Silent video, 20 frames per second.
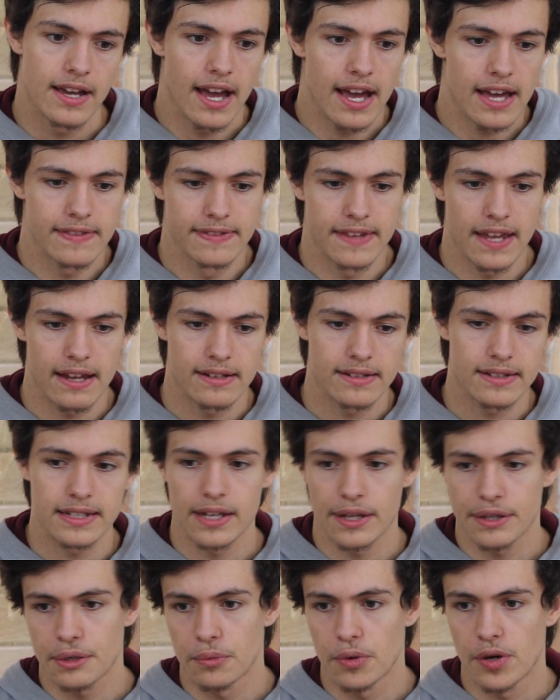And then the
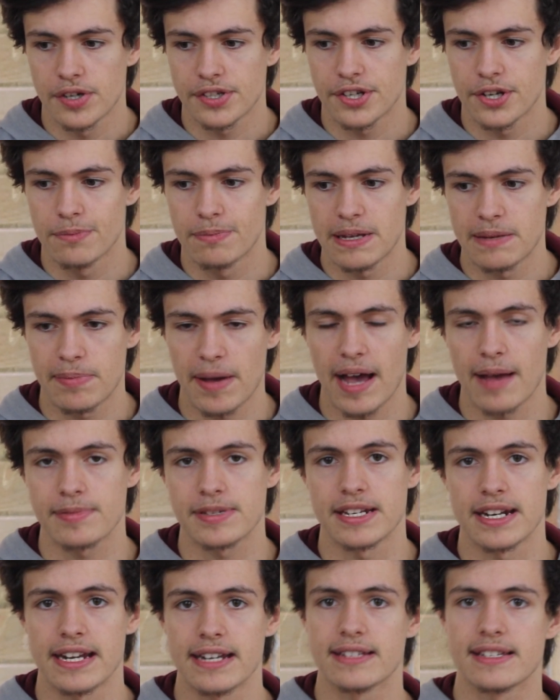other one could be perhaps
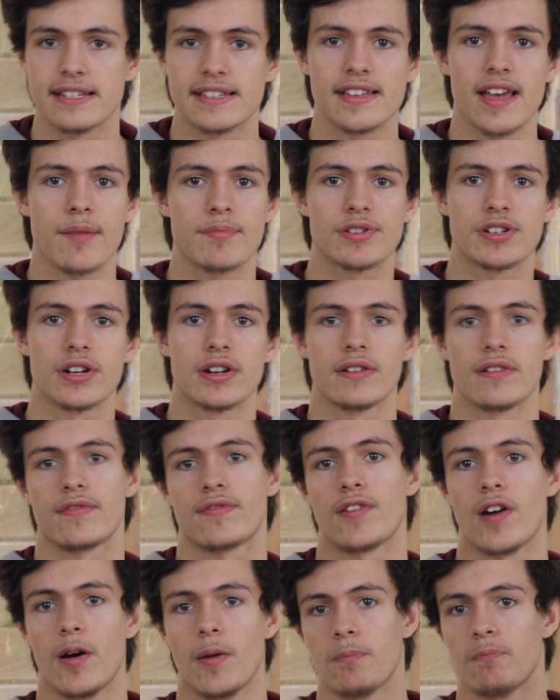an interception
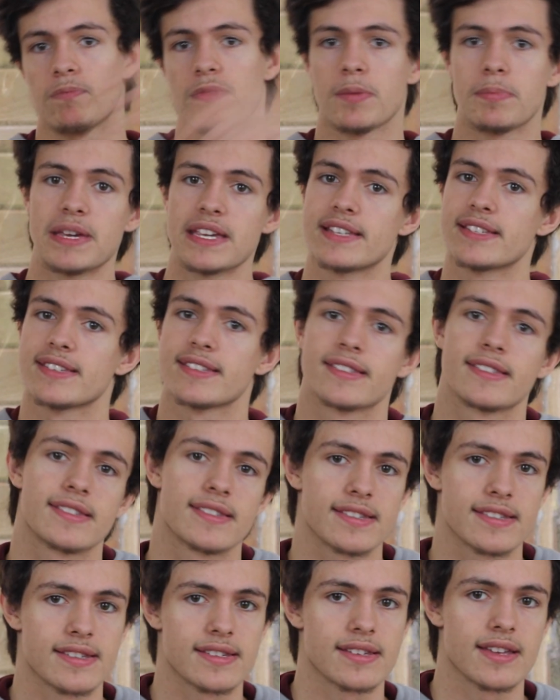from the
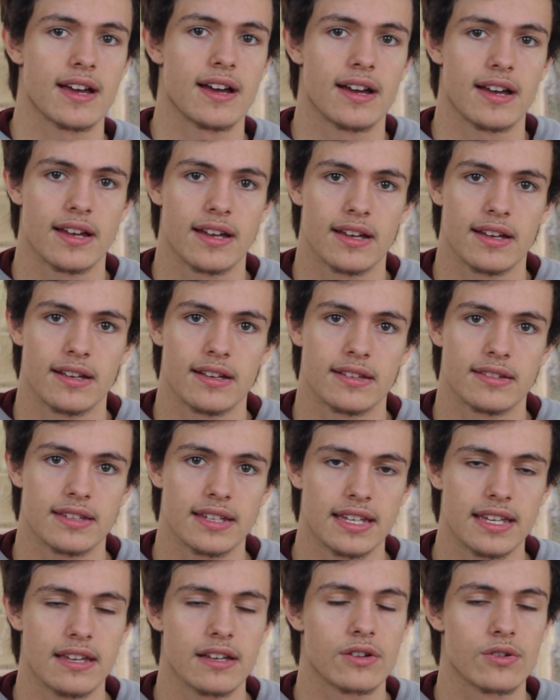beasts,
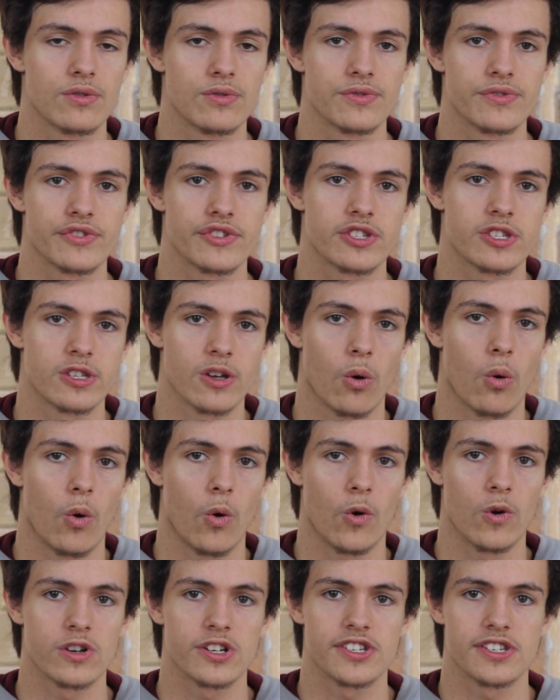the eagles, the
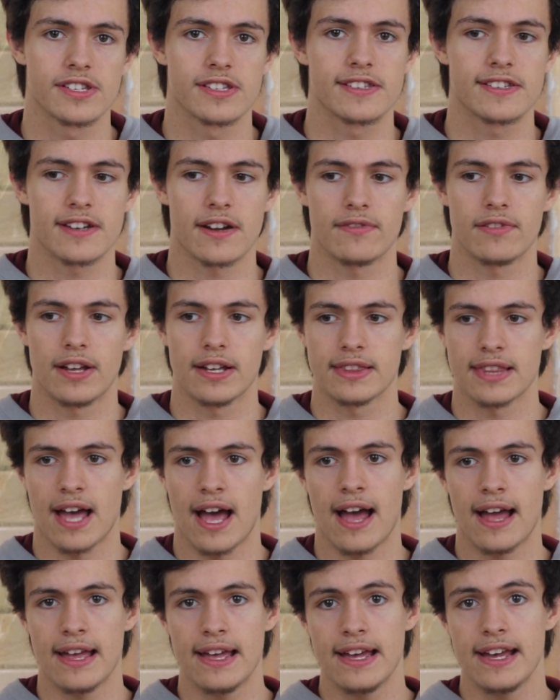hawks and stuff like
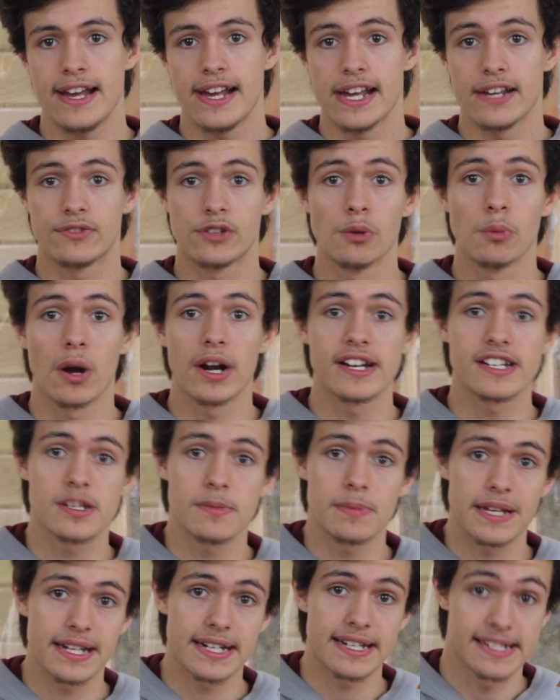that. If you want it to
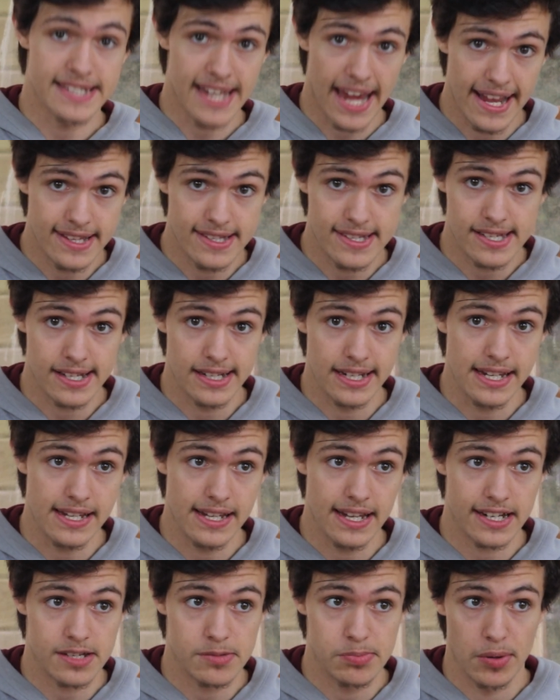be an intensely
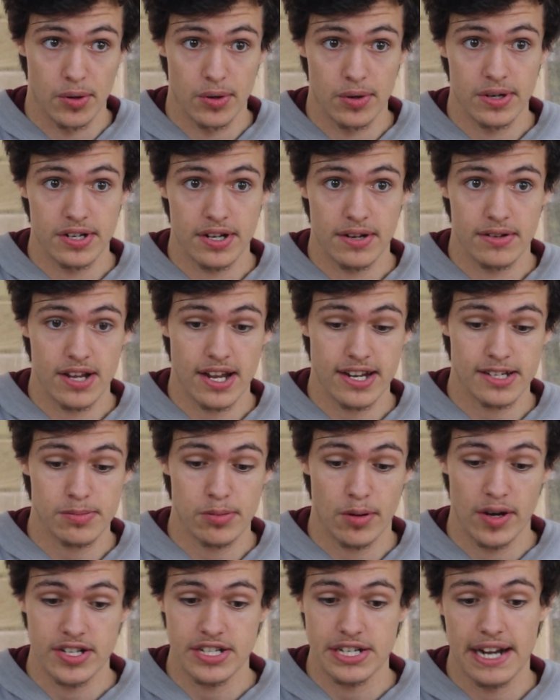
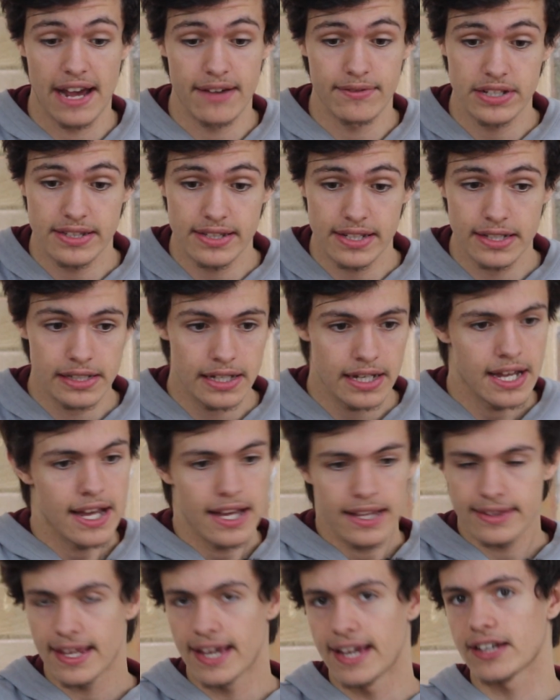exploration heavy thing,
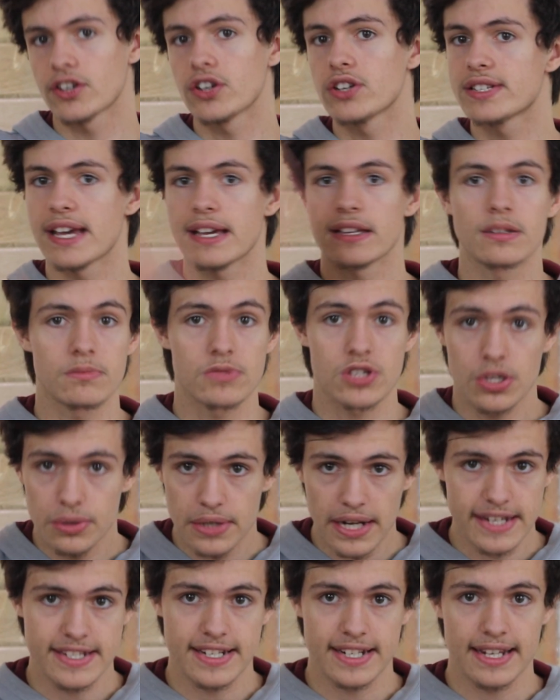it could take them 2
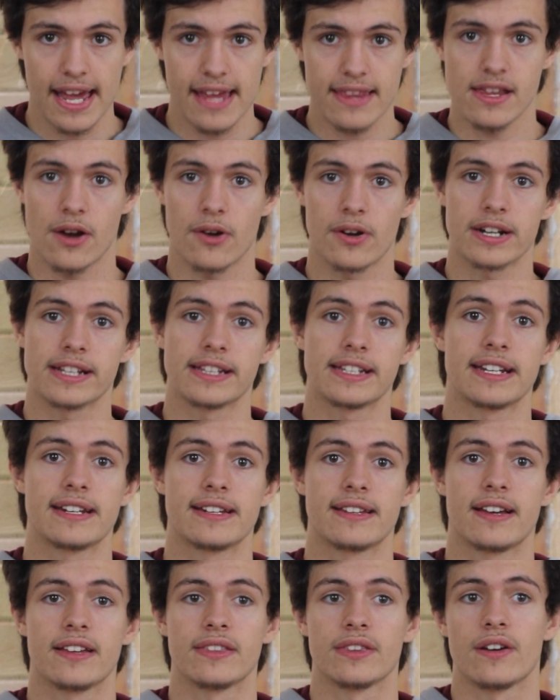days to get there,
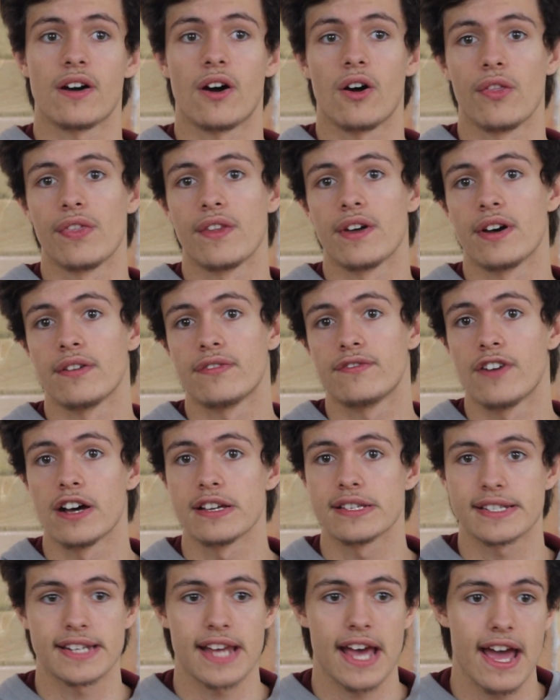and on the
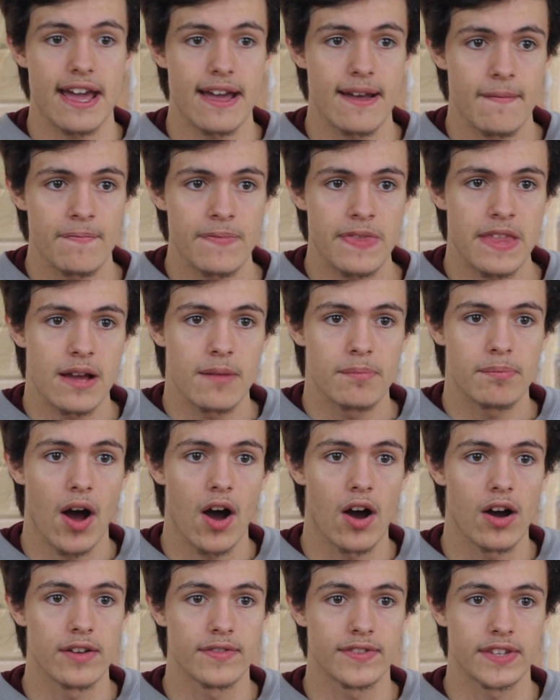first day,
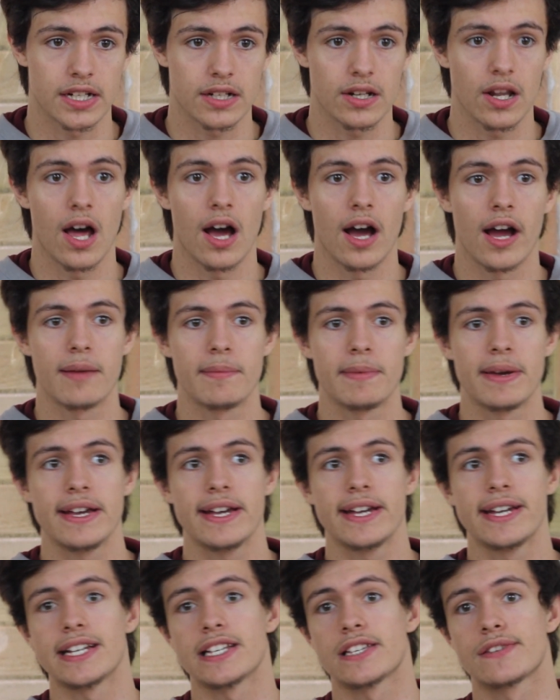part of the climb
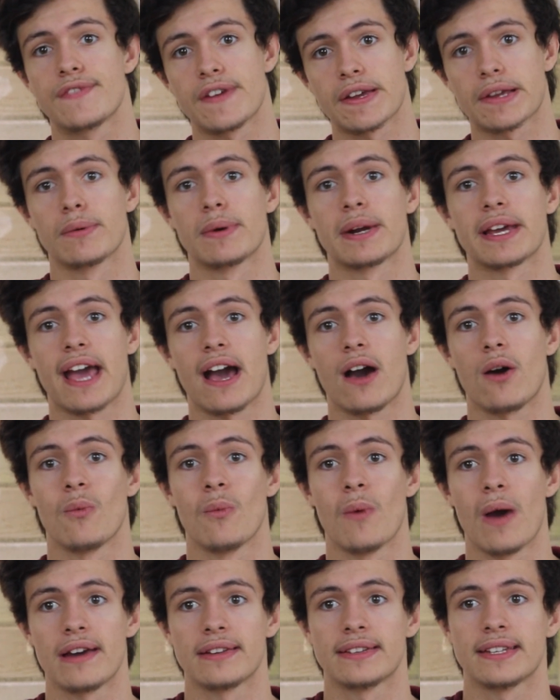is figuring out
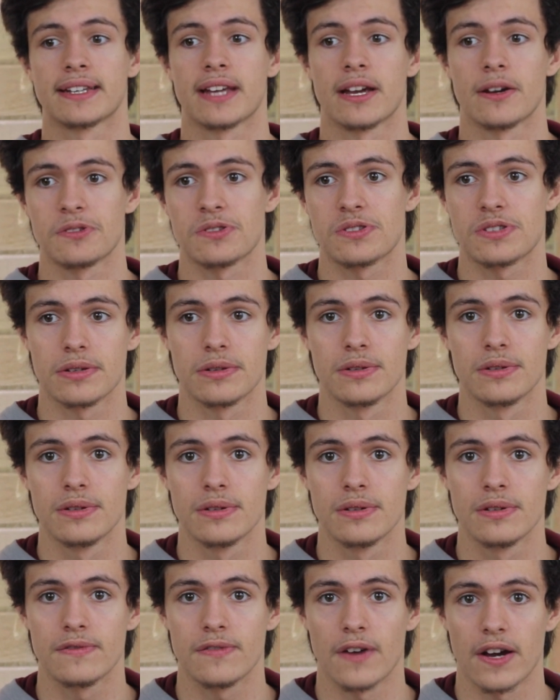where they're going
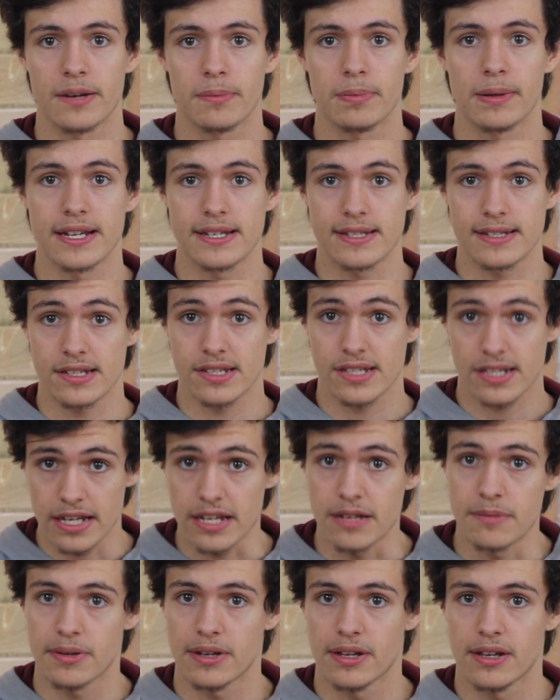to find a place to
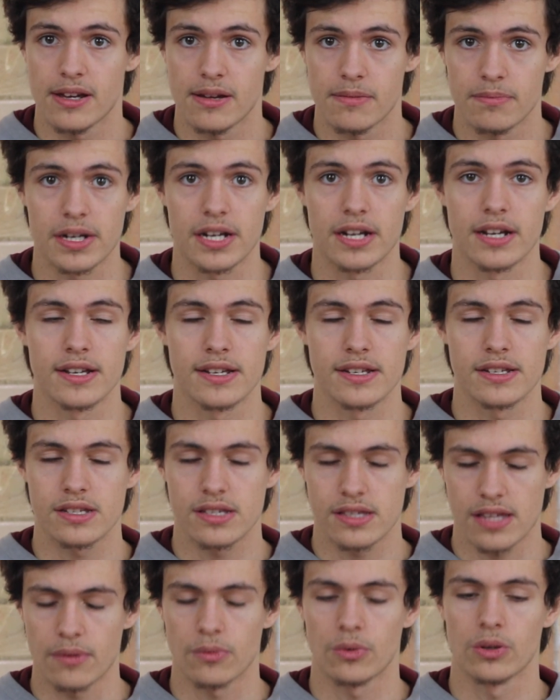sleep,
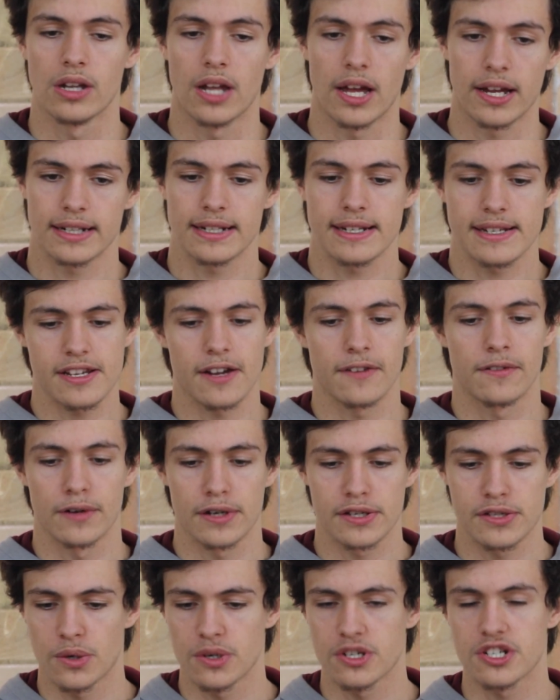because they will likely suffer
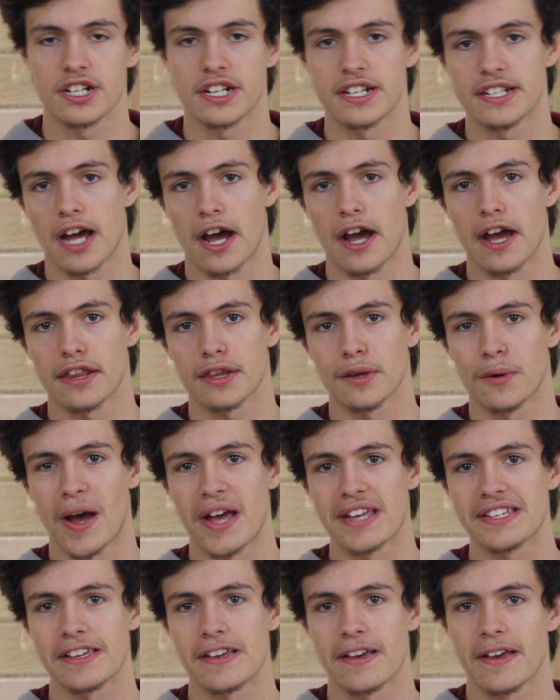exhaustion and die
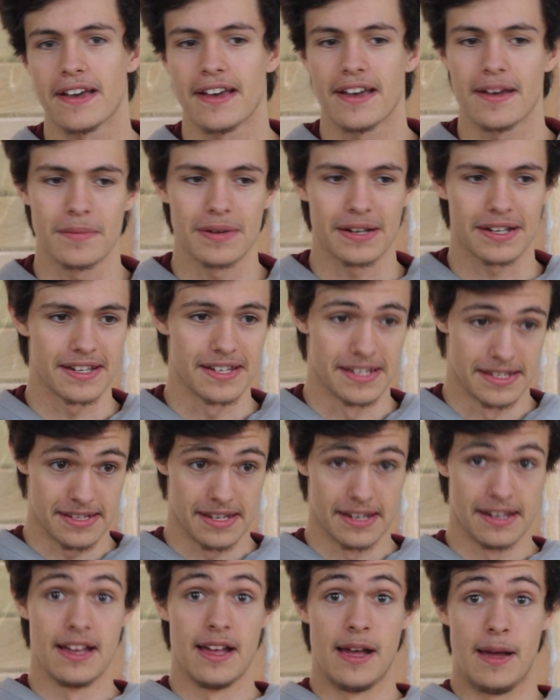otherwise. Because
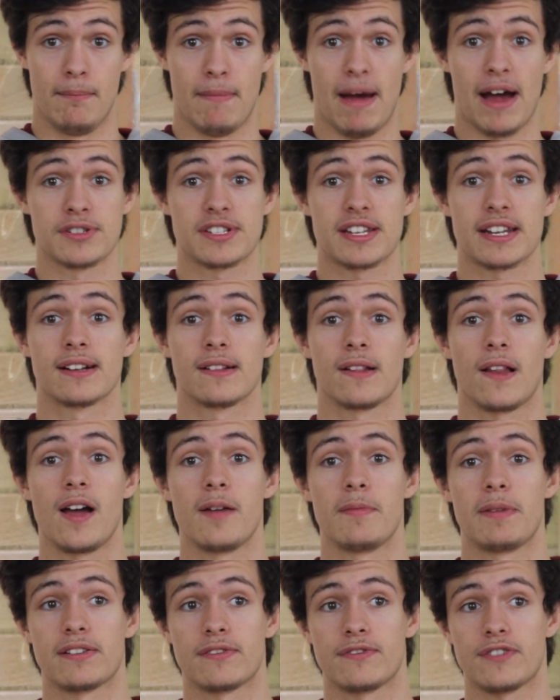mountain
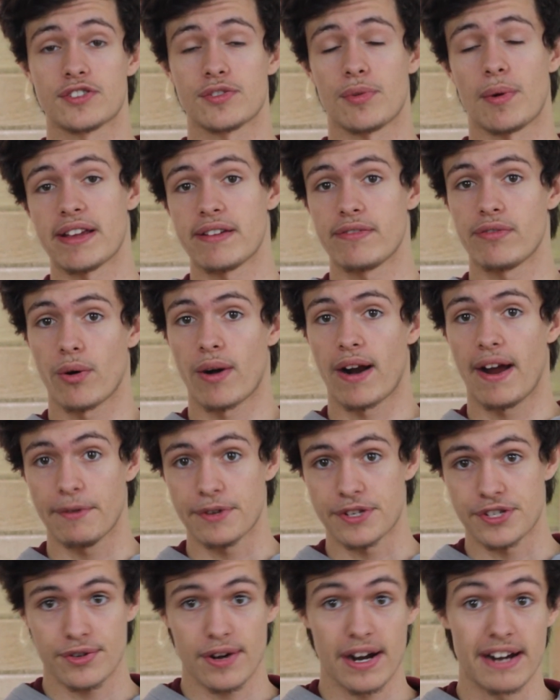climbing for 24
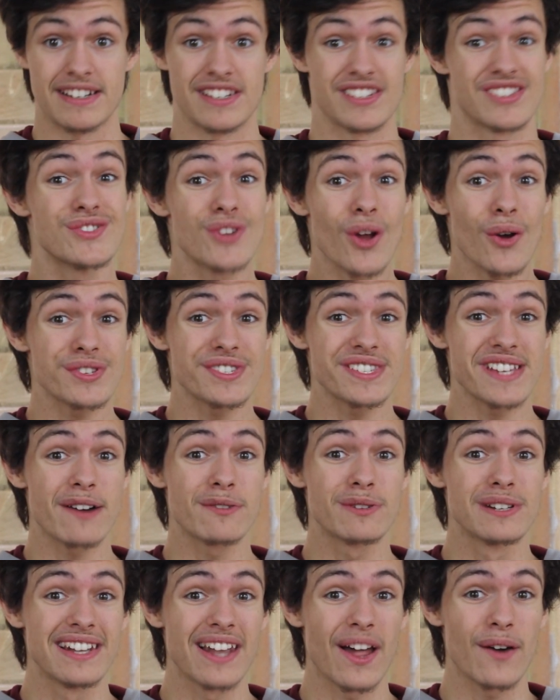hours straight does not
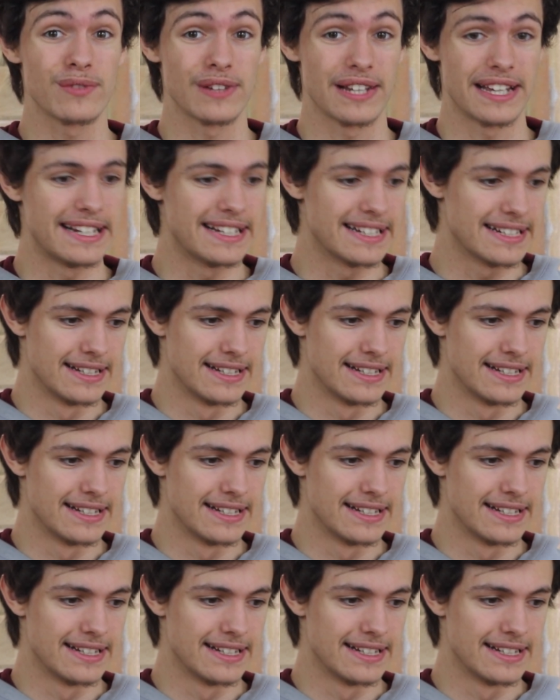sound lovely.